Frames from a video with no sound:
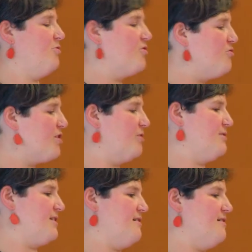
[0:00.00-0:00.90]
what your
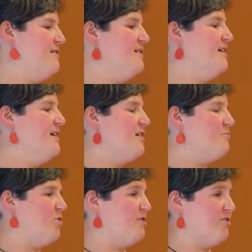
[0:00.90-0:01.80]
goals are,
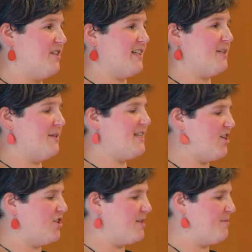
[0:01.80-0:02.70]
what your audience
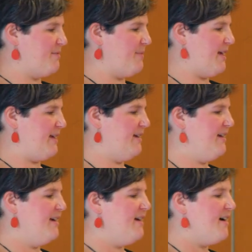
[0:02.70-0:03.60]
expectations might be.
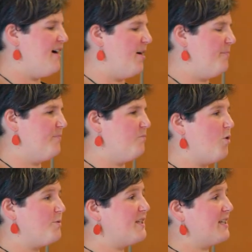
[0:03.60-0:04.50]

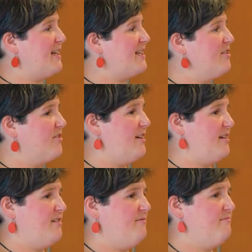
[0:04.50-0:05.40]
What would success look
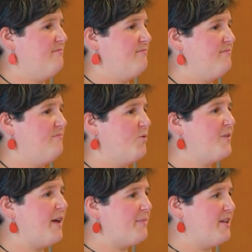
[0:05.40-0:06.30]
like? What
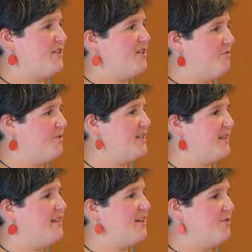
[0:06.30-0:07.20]
would that mean to you? What is
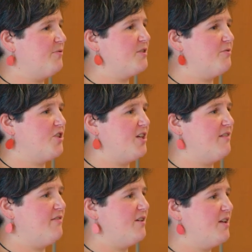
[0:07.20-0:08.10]
the thing you want to
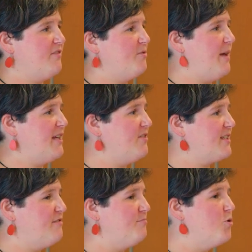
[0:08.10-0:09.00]
achieve? If you're making
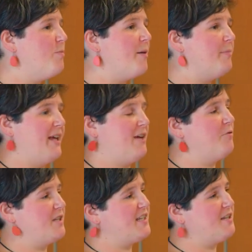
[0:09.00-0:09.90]
yourself more public,
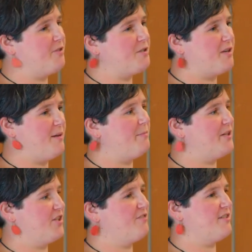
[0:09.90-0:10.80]
what is it you want to
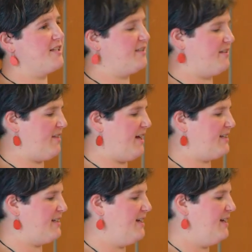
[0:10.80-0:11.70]
accomplish as a result of
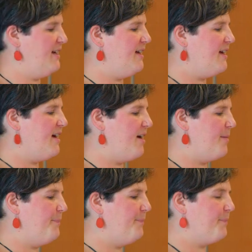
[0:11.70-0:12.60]
that?
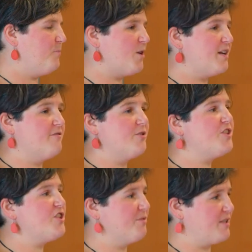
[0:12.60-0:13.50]
What kind of
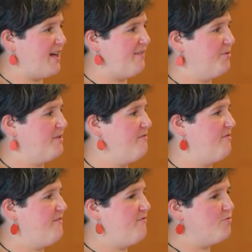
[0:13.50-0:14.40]
voice do you want to have? Do you want to have a
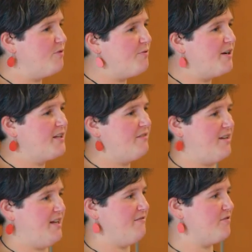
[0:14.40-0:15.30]
very formal one, a
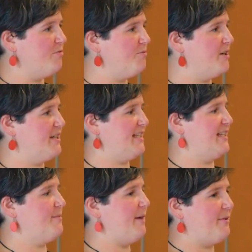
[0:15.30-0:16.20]
very informal one? Is
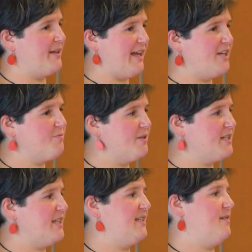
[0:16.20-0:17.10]
it about
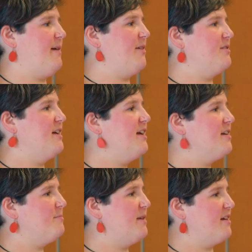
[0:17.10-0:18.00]
engagement? Is it about
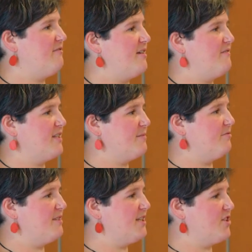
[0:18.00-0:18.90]
being a very visible
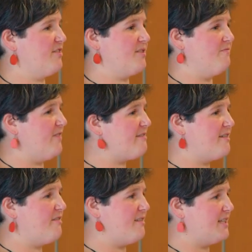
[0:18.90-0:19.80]
researcher? There's some
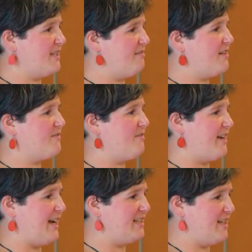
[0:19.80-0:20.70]
very, very serious,
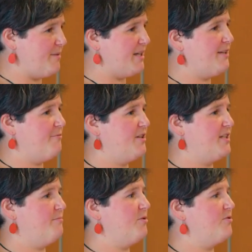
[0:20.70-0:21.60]
very academically
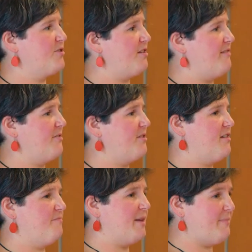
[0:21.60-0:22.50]
worded blogs around kind
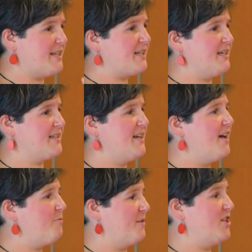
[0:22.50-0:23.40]
of mathematics,
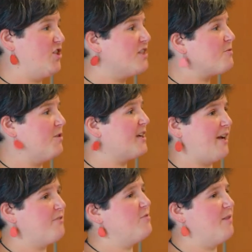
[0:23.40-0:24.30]
where they just work
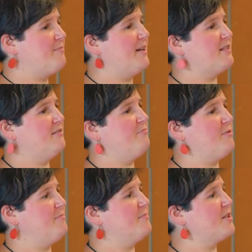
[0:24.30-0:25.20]
out new mathematical
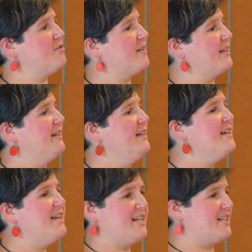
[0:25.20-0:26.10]
problem solving.
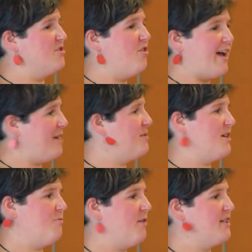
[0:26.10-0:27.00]
It is not aimed
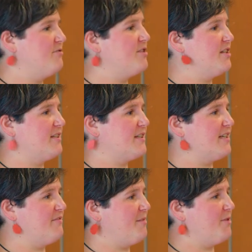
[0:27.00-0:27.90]
at a wide audience, it
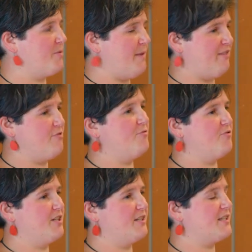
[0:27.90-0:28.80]
is very much a peer group
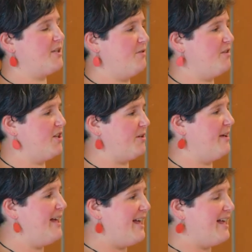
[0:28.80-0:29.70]
audience. So, you know,
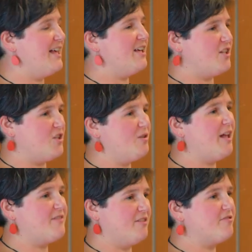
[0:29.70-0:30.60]
you'll
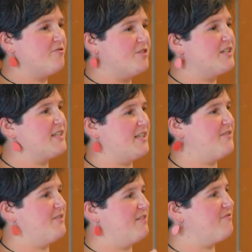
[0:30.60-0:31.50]
have different
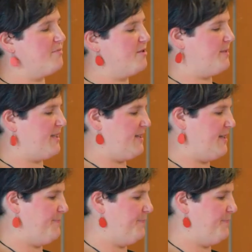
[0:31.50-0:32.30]
audiences for different purposes.